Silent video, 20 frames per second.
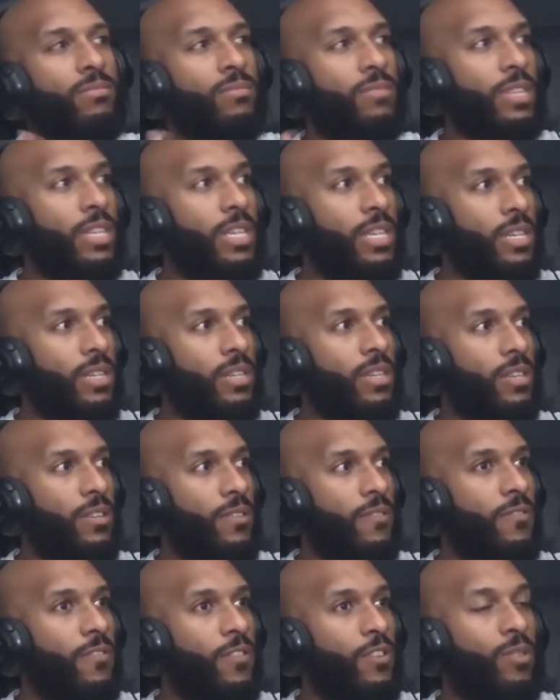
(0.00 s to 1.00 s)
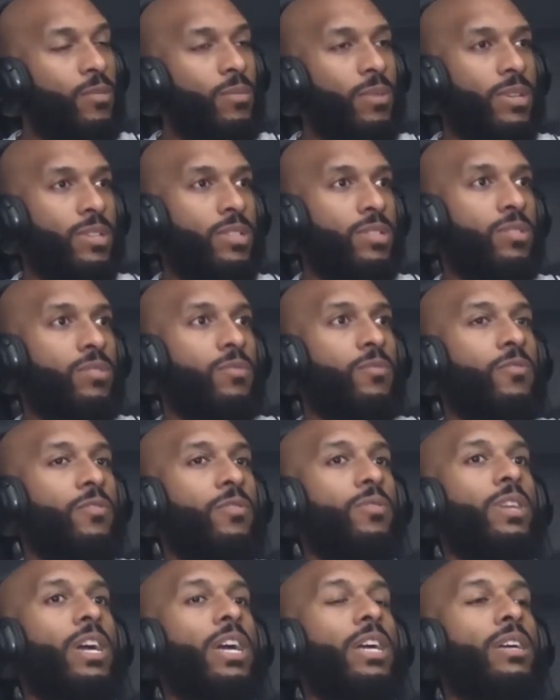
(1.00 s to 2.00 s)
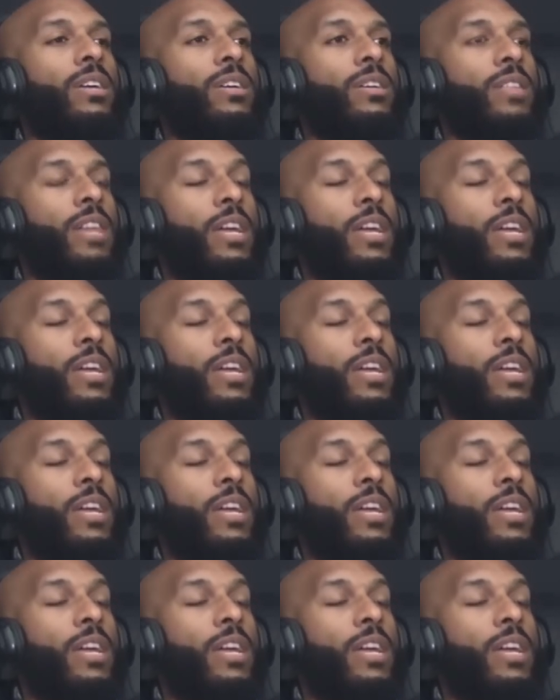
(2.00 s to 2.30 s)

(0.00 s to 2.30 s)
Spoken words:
lead in a film? Because you feel like